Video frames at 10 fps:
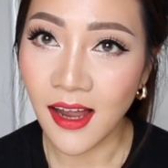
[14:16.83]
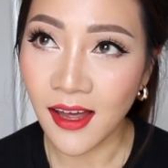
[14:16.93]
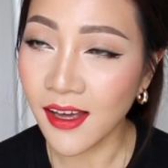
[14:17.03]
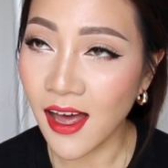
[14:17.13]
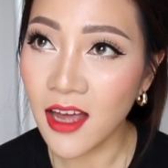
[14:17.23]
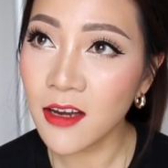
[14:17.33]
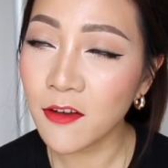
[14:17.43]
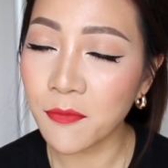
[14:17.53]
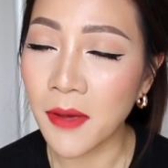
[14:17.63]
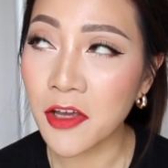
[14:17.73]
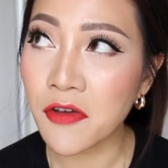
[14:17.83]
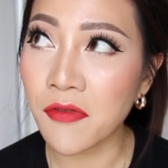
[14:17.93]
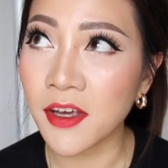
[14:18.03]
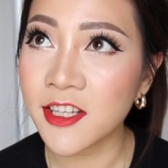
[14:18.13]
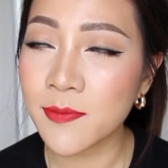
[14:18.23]
Like, I love my
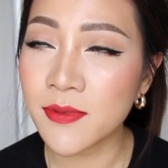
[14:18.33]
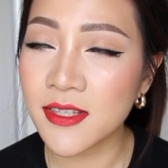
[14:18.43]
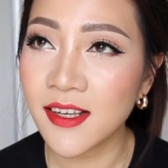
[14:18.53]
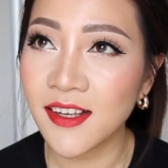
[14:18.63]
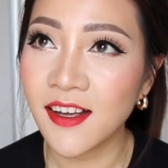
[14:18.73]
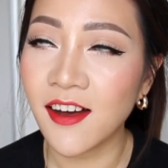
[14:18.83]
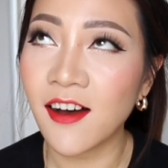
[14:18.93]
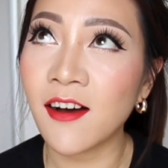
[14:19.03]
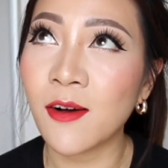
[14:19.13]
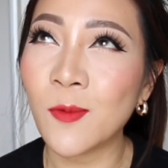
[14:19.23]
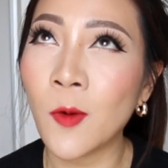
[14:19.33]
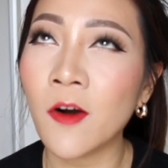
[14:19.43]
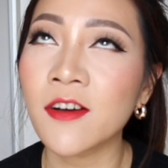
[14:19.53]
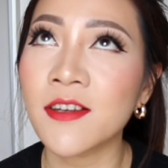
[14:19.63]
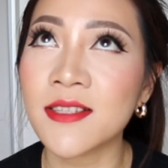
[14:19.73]
crisps. Oh,
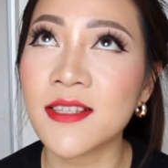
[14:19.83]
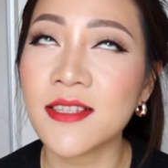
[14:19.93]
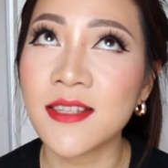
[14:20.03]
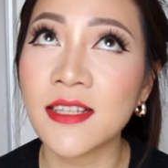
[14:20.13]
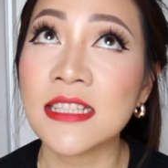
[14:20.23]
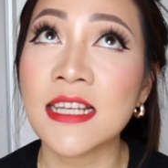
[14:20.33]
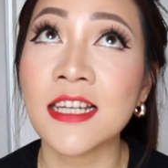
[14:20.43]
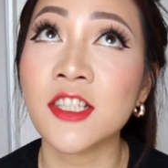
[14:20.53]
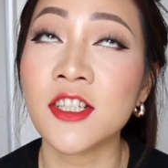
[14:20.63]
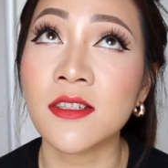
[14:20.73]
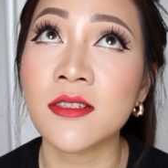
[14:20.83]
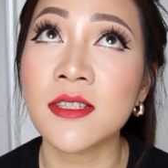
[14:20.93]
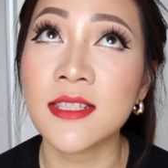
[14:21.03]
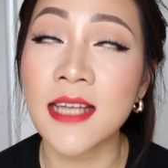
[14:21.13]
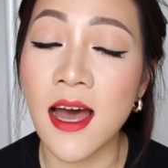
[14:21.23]
Walker's
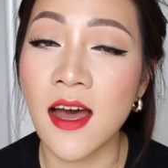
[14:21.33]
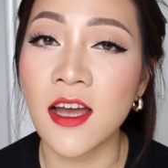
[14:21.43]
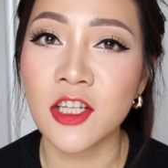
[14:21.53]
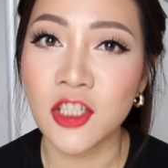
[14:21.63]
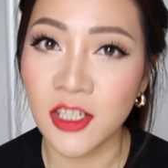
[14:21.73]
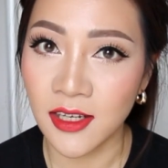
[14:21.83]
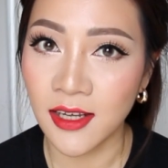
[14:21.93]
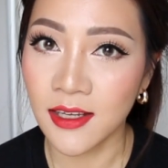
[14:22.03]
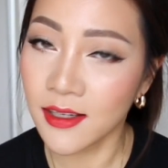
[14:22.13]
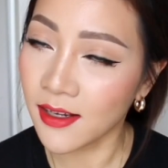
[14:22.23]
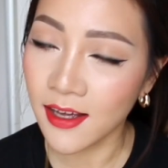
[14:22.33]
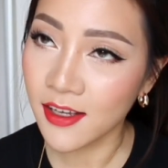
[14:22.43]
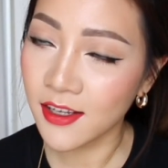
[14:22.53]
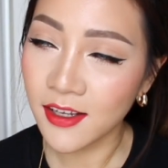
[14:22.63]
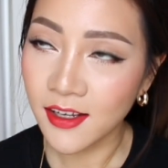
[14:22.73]
Sensations, Thai chili,
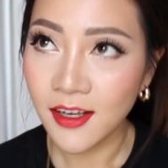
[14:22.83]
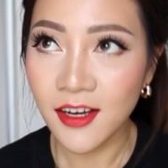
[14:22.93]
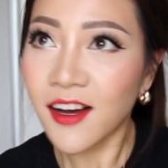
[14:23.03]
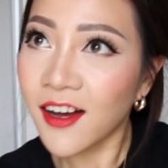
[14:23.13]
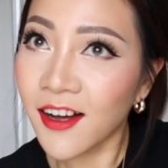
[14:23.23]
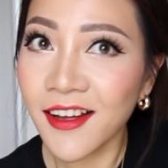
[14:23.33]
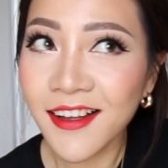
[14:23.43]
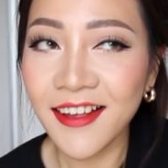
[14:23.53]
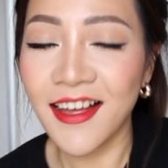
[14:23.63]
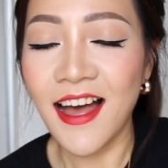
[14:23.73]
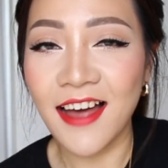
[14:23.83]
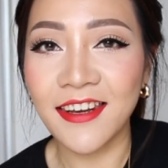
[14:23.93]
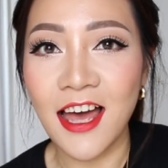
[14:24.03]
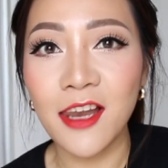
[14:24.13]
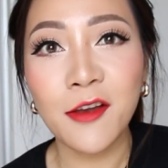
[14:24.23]
like, oh.
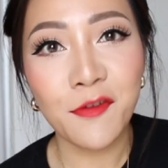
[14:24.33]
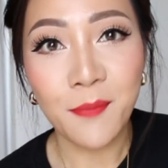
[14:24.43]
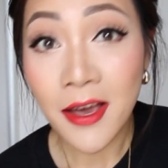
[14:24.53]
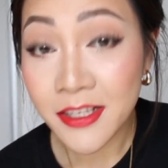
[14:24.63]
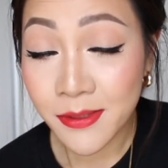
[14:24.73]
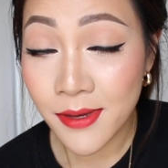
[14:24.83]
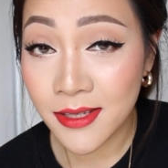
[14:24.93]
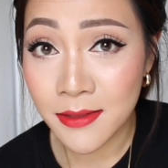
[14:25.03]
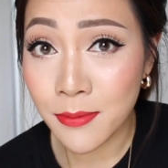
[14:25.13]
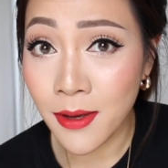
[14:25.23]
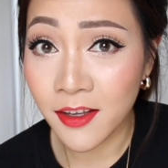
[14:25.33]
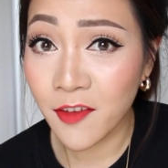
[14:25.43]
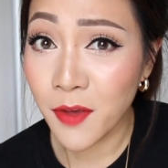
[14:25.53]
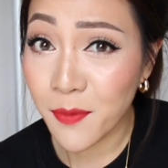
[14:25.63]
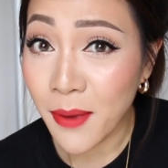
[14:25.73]
And I love my sweets as well.
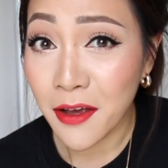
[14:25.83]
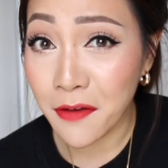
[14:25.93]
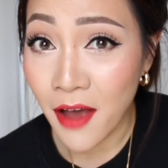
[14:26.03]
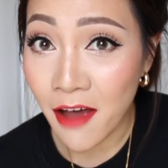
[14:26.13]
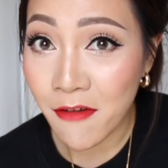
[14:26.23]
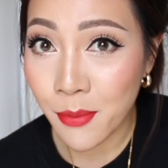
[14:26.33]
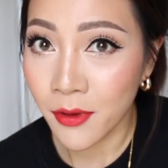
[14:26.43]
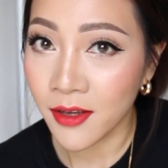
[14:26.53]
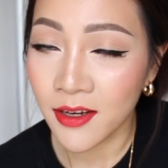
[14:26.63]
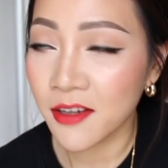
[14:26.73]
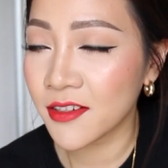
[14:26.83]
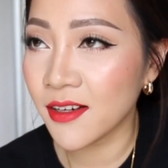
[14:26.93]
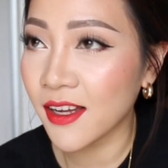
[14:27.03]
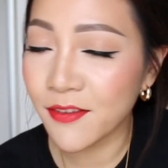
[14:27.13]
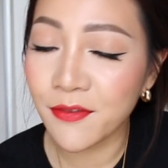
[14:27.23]
Give me a pack of Haribo and I could
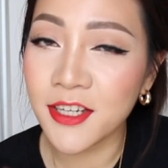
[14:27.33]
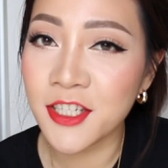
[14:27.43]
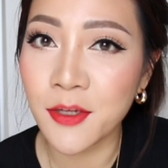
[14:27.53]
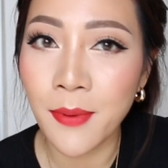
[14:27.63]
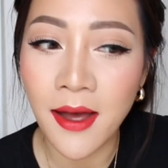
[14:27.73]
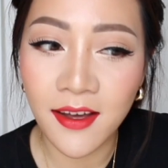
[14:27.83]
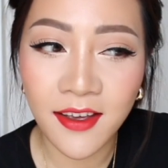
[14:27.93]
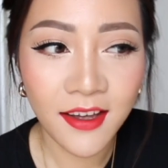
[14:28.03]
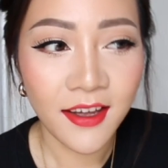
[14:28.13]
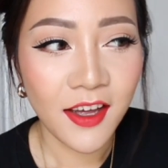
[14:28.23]
like finish the pack.